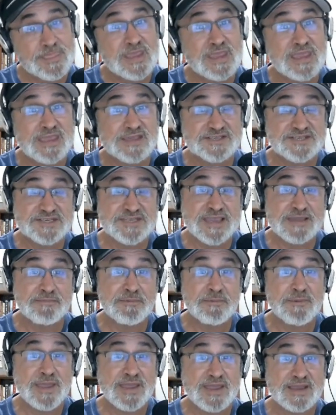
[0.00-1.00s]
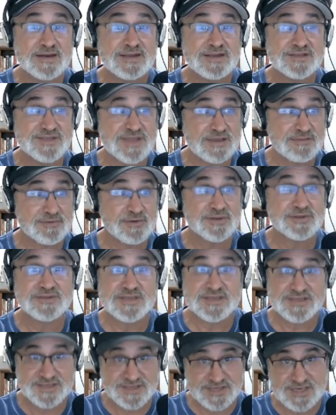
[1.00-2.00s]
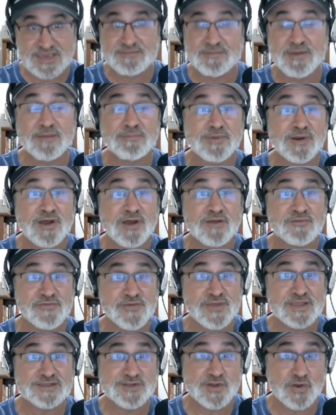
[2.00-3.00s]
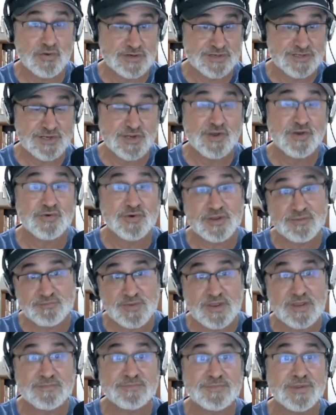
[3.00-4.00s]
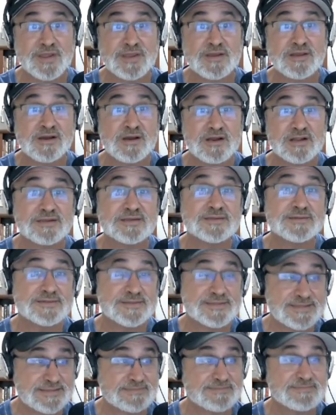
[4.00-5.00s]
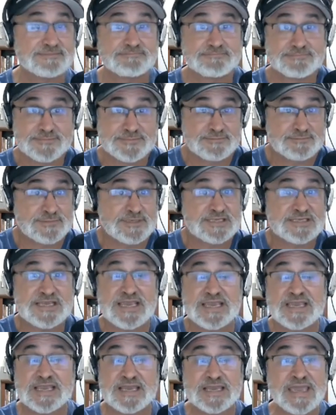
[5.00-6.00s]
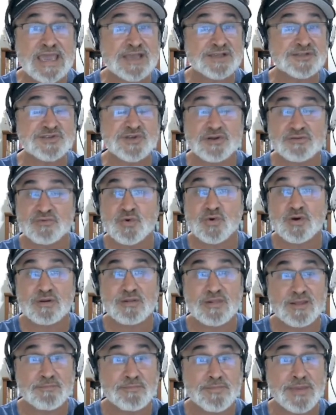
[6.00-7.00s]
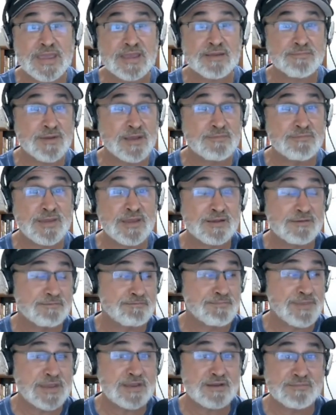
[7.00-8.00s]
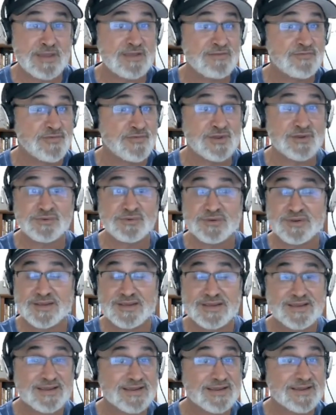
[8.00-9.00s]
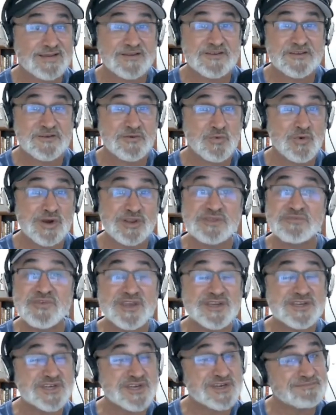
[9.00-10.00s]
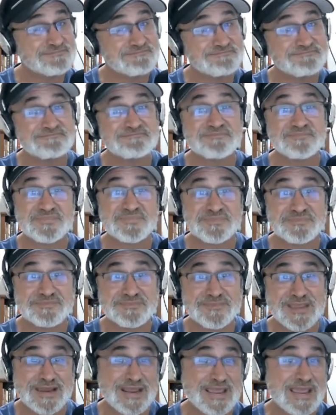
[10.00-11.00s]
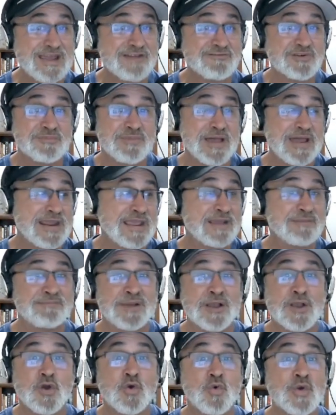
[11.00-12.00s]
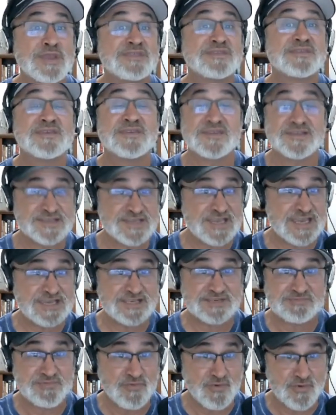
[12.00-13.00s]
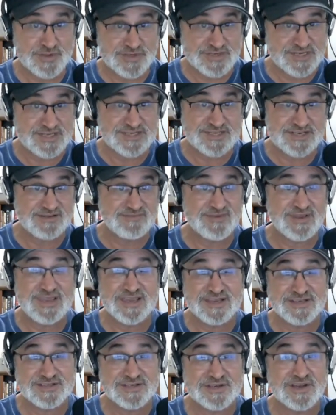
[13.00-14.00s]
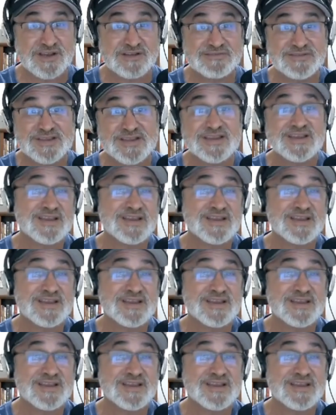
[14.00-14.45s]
He gets to Tampa Bay, and he's able to scheme up an offense on his own and play call it to take a cast-off quarterback backed by Baker Mayfield, win a division that everybody had bequeathed to the Saints before the season even kicked off,